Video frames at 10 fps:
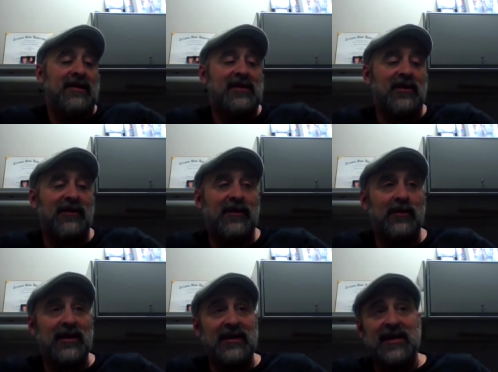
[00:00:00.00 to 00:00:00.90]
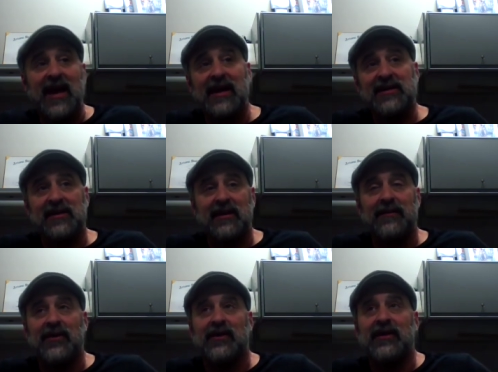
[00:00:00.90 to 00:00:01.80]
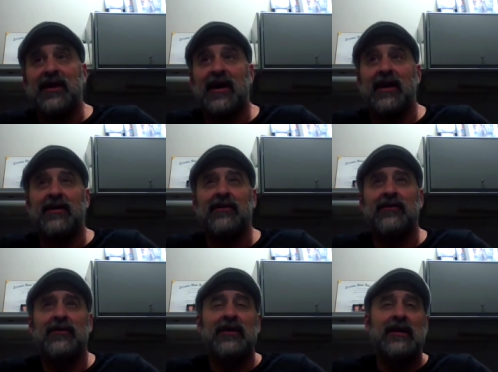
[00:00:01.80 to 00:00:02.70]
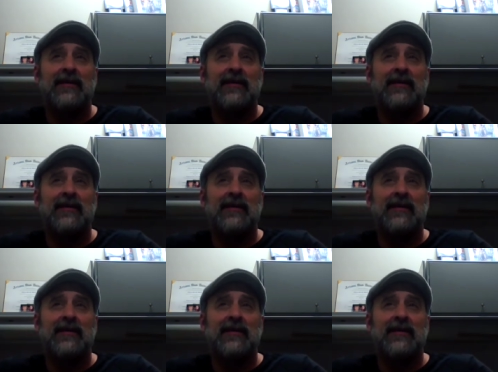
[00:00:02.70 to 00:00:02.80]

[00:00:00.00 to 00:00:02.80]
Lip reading: So if you detach them, they're going to die of